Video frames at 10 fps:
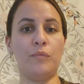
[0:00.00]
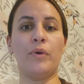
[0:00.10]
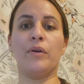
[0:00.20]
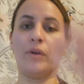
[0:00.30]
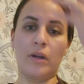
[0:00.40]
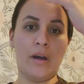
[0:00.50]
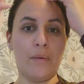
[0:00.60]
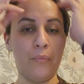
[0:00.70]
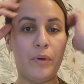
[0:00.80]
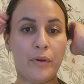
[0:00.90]

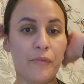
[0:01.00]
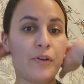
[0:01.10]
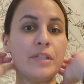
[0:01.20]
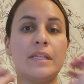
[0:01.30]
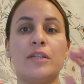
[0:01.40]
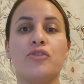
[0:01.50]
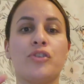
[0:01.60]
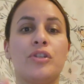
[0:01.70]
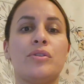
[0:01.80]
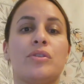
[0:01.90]
were first
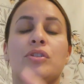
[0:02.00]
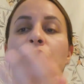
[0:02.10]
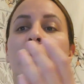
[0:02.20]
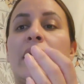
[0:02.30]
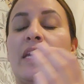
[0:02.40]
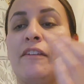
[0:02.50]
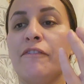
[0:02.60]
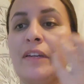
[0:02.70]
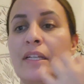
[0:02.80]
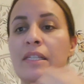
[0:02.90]
introduced to heat
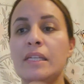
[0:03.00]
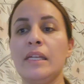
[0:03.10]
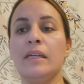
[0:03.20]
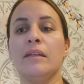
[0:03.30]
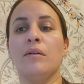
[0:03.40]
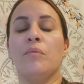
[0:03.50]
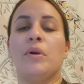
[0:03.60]
fixing,